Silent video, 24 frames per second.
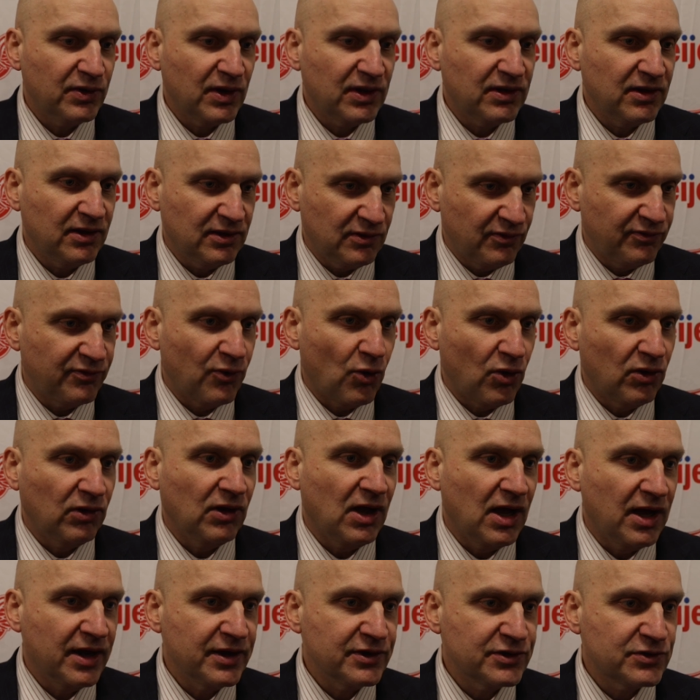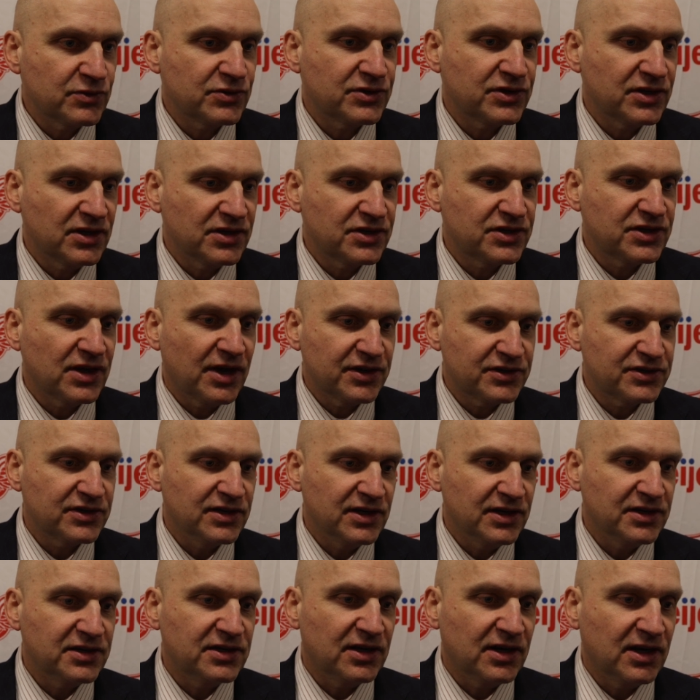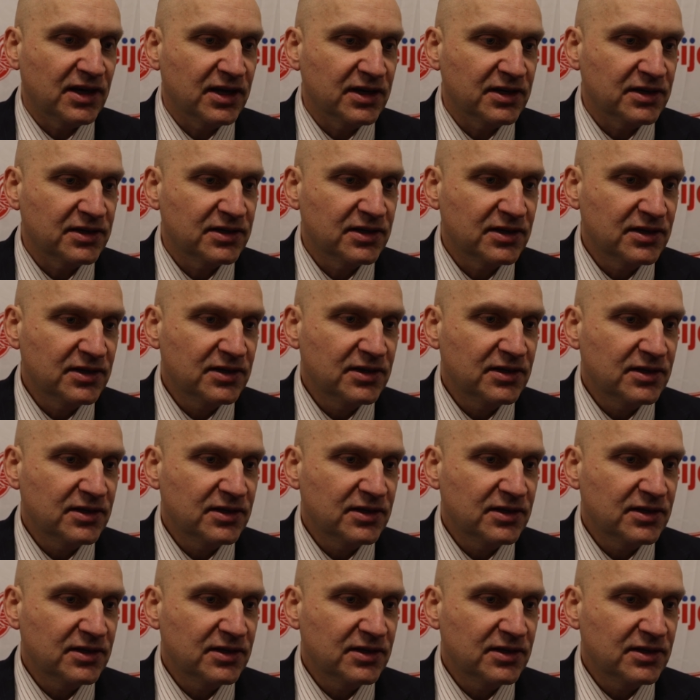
I think the four lines was a necessity tonight.